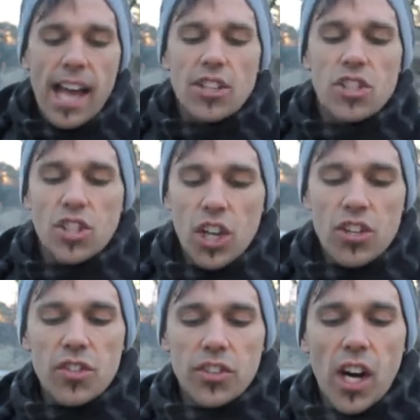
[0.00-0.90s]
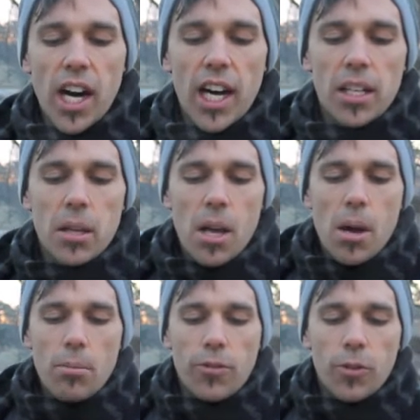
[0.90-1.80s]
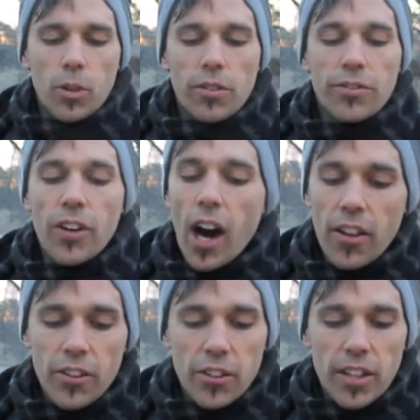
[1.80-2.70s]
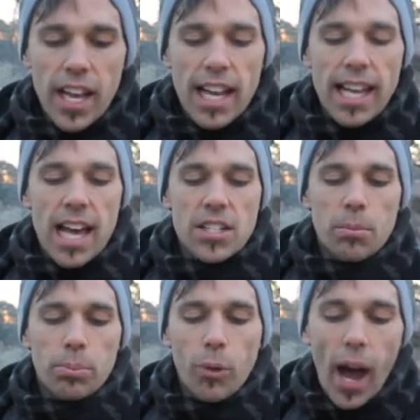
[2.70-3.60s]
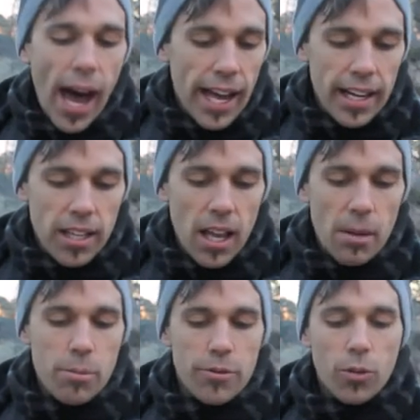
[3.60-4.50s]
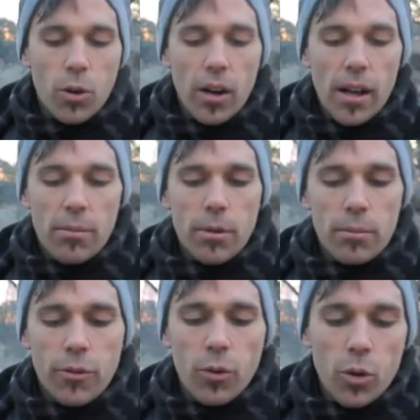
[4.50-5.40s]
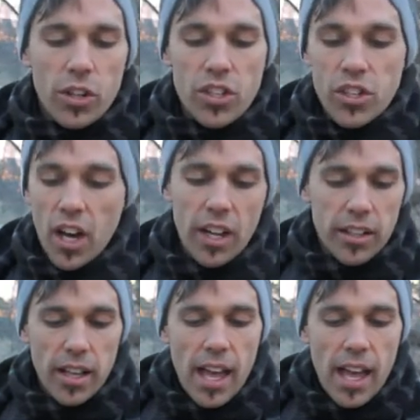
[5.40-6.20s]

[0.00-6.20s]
as sons of God before the Father and as the bride and before, before the Son.